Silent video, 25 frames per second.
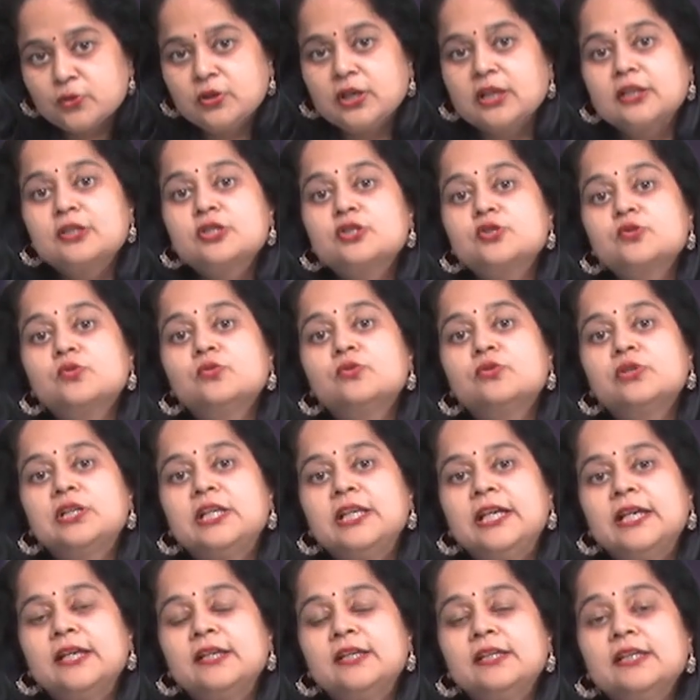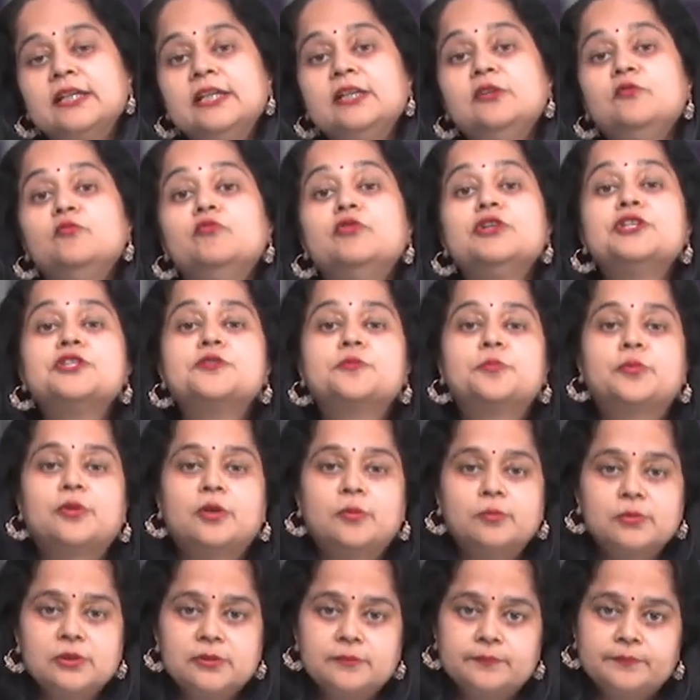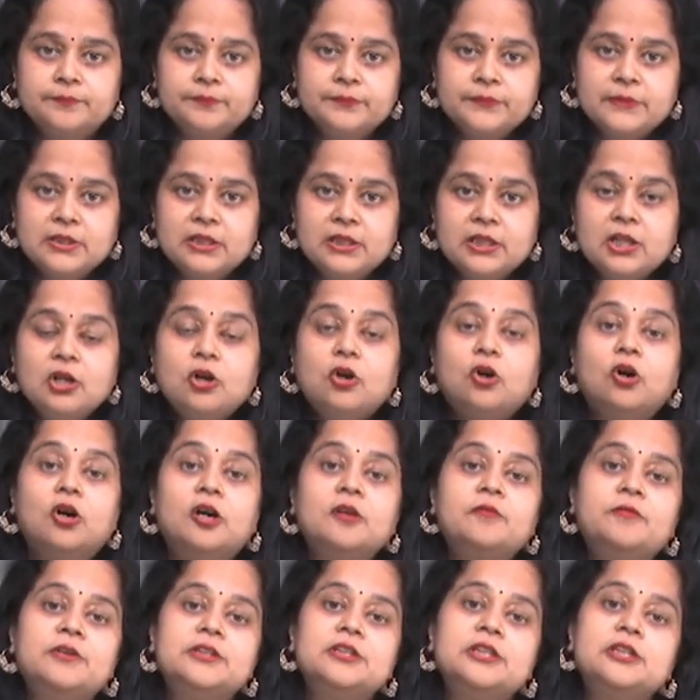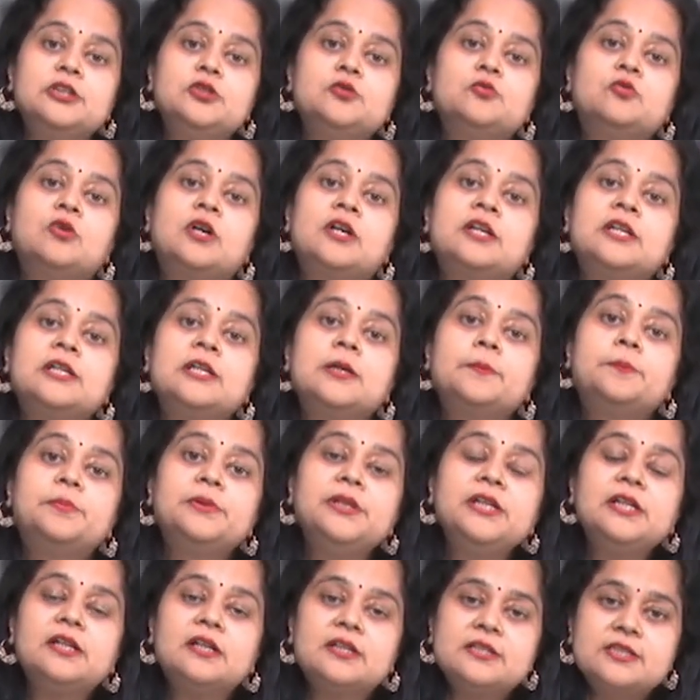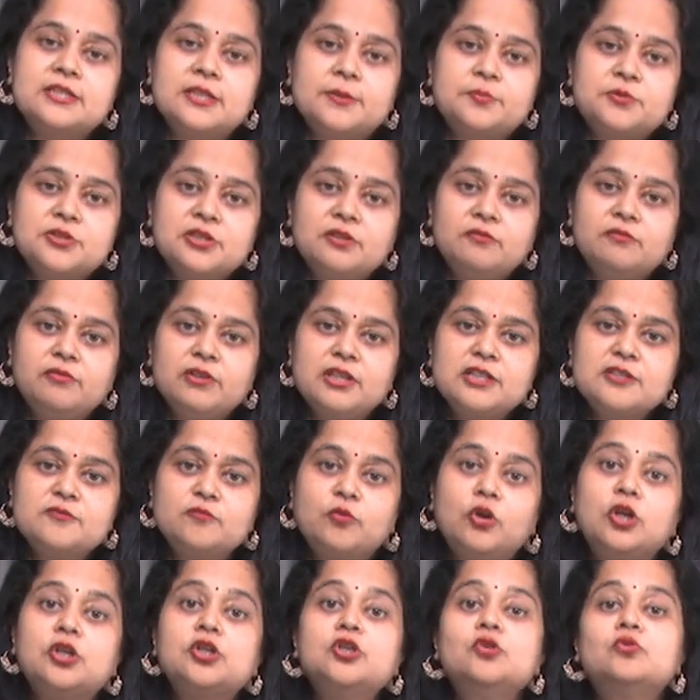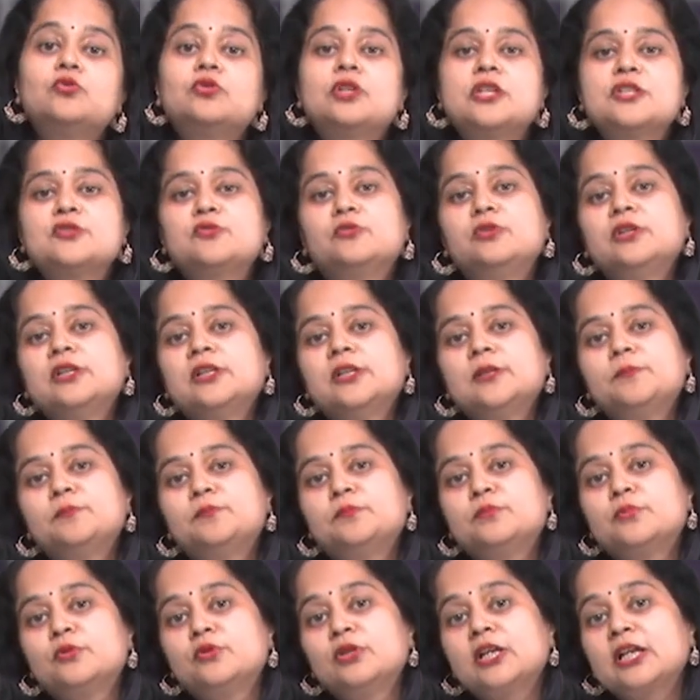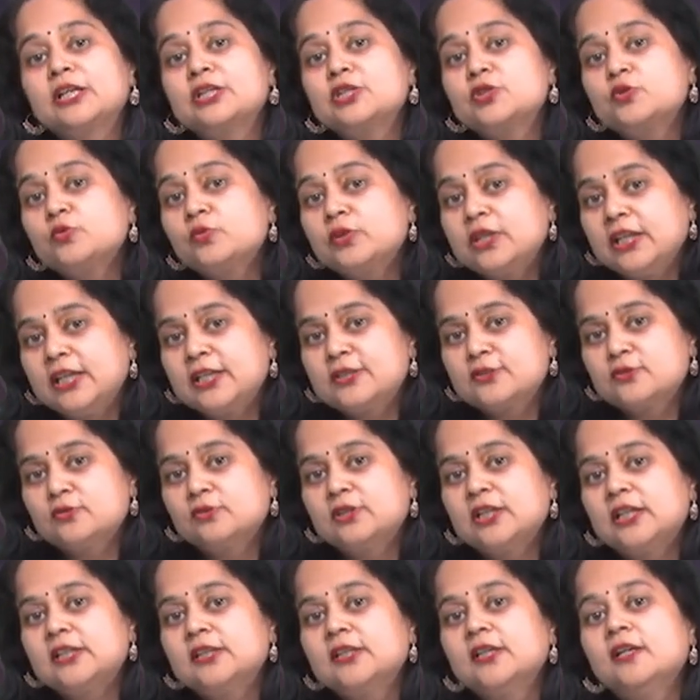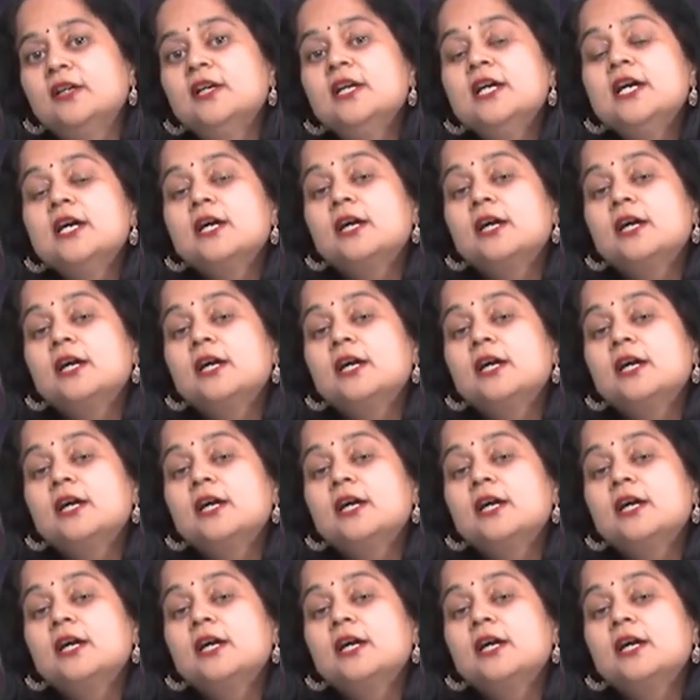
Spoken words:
products to take in which problem, or whether you are in a preconception phase, what nutraceutical products to take so that the